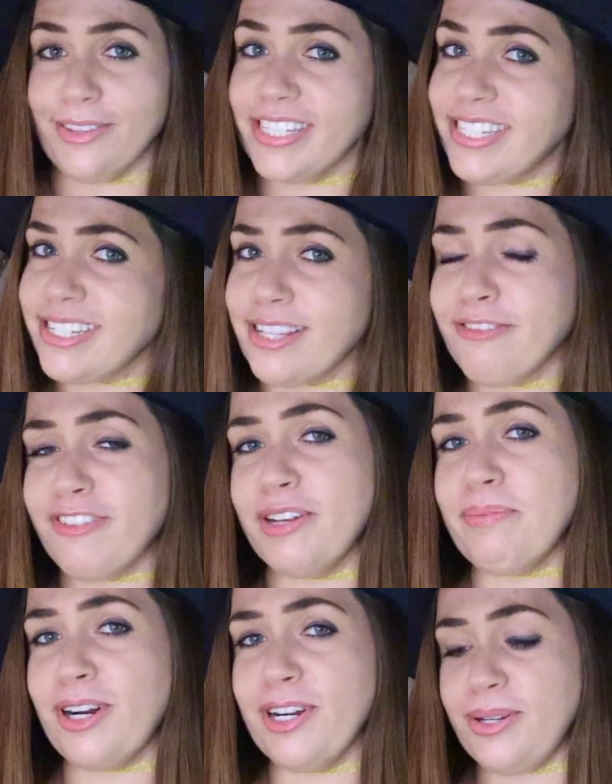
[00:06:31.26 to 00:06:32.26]
this is the
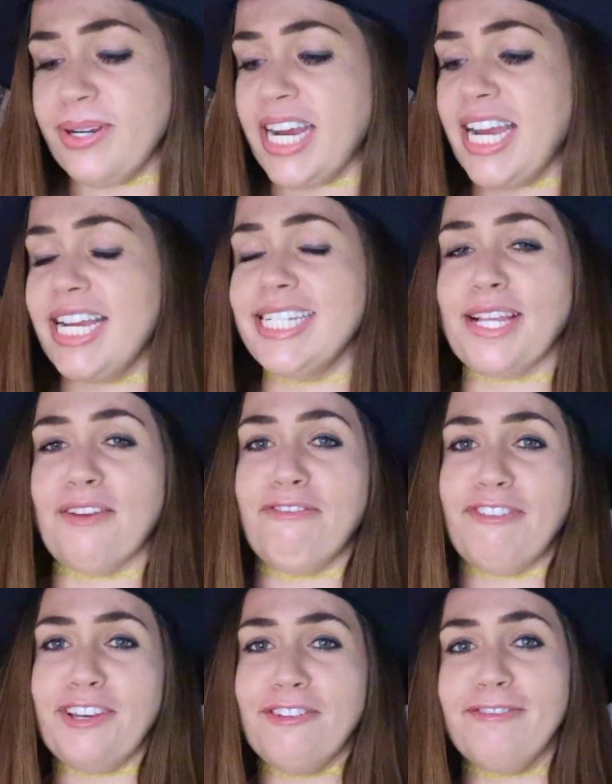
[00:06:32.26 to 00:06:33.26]
fun part, you guys.
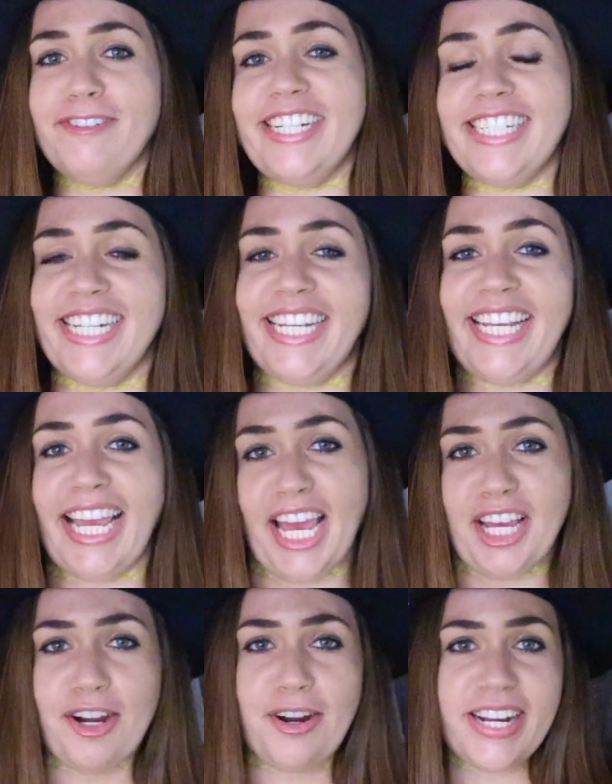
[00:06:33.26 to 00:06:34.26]
Feel free to
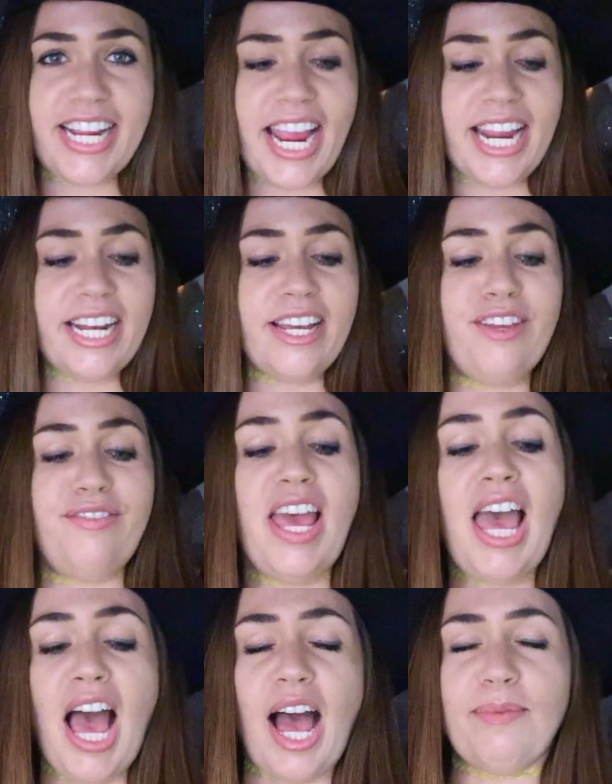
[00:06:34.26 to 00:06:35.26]
get creative.
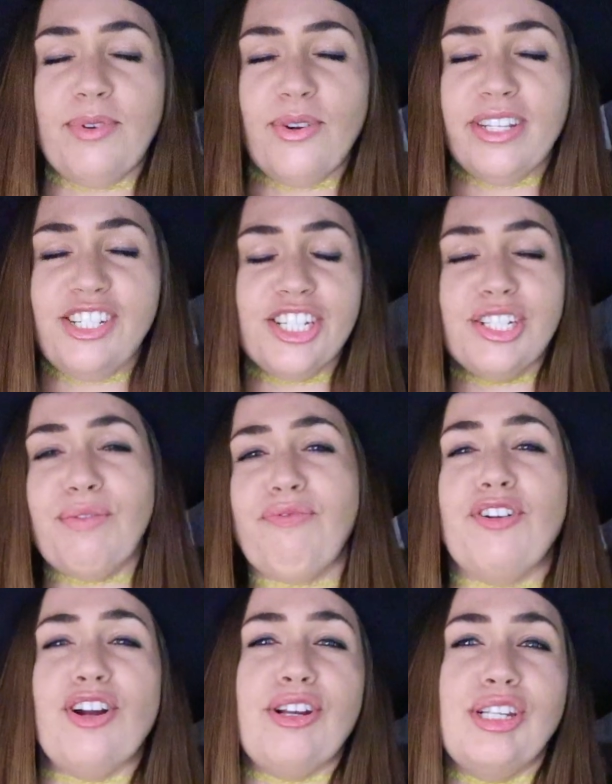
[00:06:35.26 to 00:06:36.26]
I'm going just
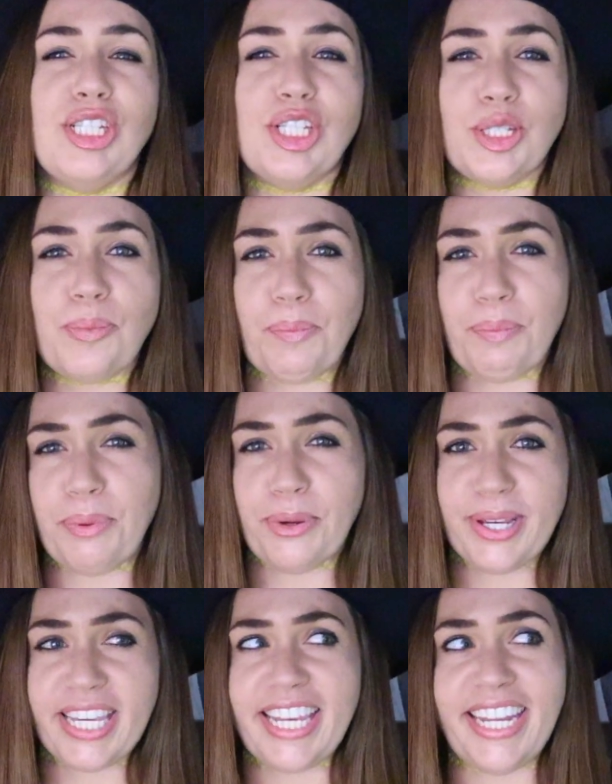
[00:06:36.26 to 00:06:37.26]
for
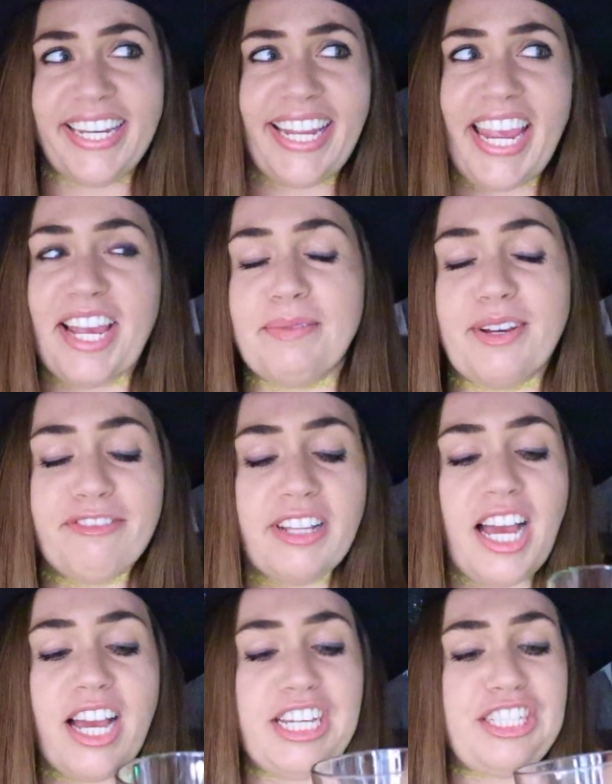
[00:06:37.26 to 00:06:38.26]
spooky
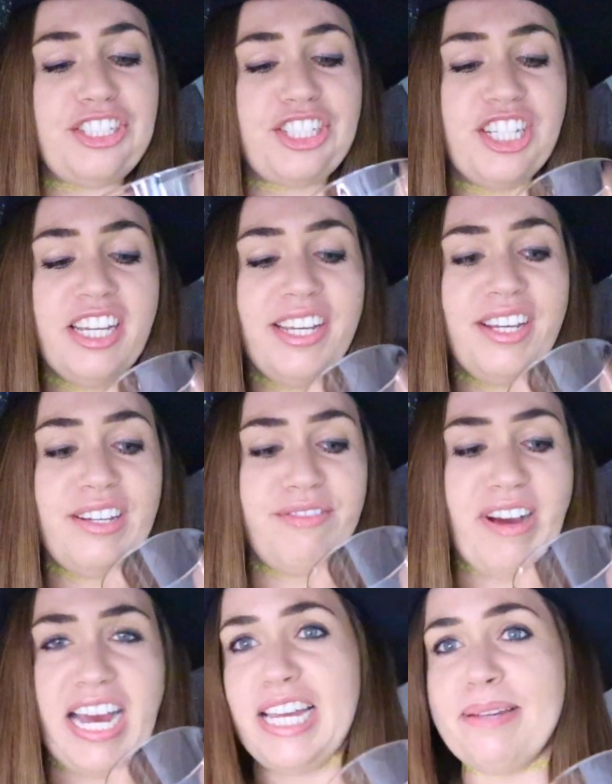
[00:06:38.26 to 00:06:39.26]
camouflage
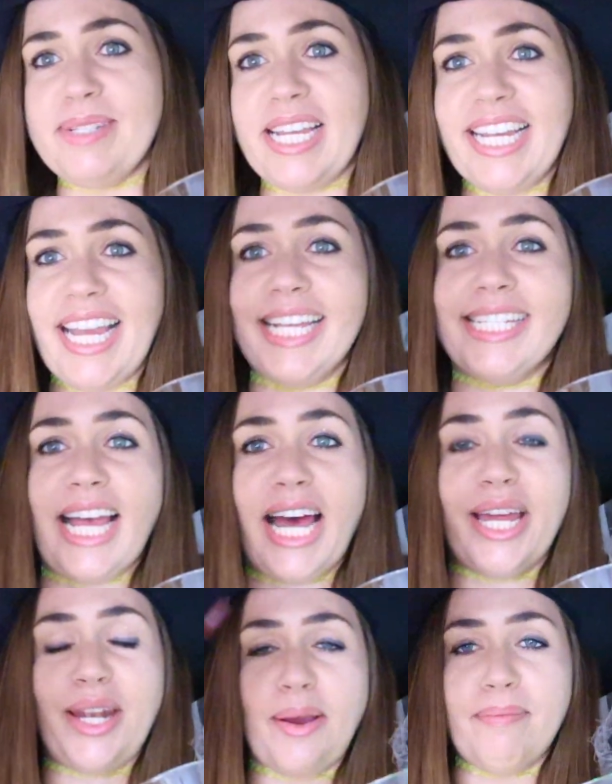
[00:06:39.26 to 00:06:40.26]
vibes, I guess,
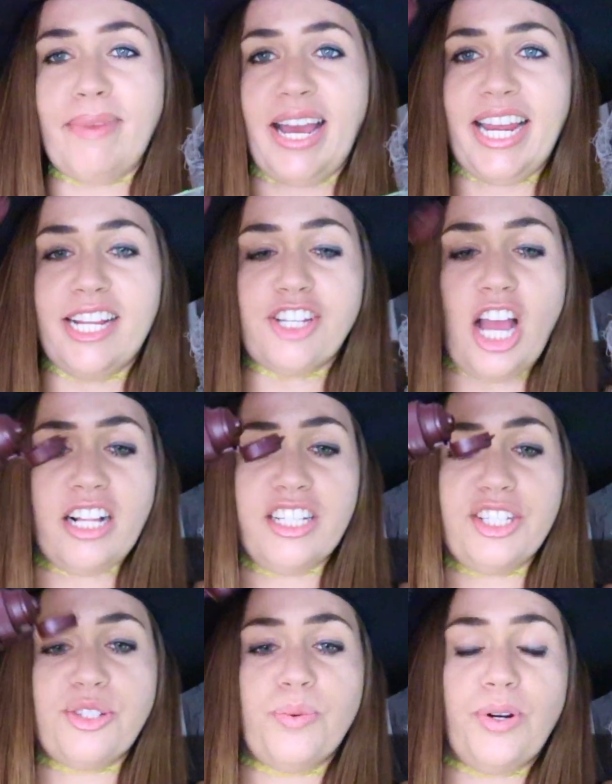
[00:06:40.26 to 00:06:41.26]
on my
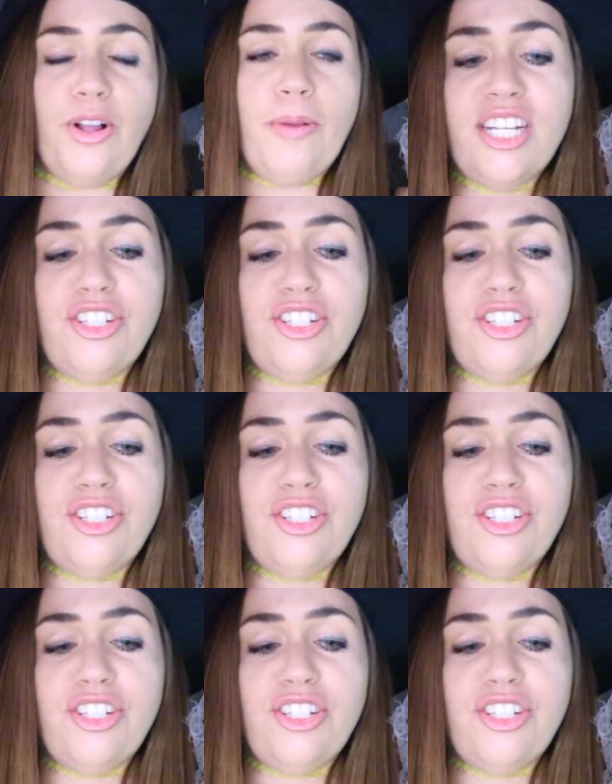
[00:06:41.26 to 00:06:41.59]
chocolate swirl.